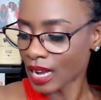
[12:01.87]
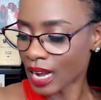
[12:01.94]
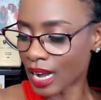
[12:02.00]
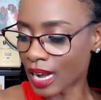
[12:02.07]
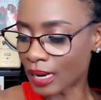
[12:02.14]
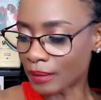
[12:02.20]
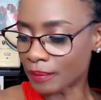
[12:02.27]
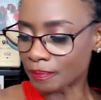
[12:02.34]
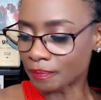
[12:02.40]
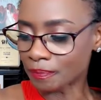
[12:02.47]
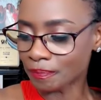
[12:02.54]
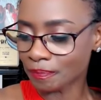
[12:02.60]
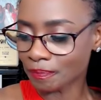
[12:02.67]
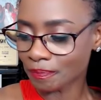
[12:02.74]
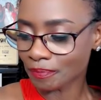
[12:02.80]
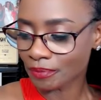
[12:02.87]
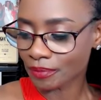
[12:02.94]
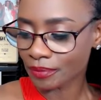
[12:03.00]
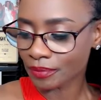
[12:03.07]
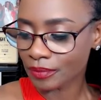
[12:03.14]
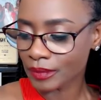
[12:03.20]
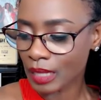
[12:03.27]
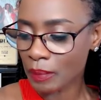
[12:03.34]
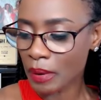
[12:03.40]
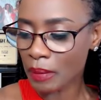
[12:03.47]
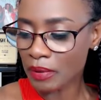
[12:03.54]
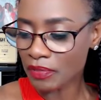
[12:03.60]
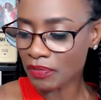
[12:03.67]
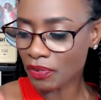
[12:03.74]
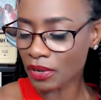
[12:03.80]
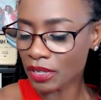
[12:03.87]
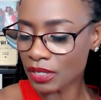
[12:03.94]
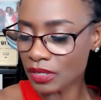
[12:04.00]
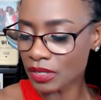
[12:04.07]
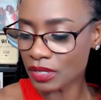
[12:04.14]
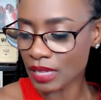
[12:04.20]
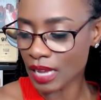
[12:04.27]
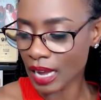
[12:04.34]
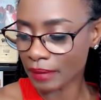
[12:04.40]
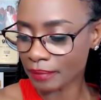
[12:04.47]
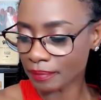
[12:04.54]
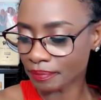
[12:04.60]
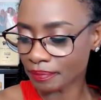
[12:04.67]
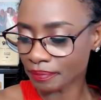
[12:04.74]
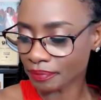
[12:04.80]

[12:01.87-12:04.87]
But before you do that,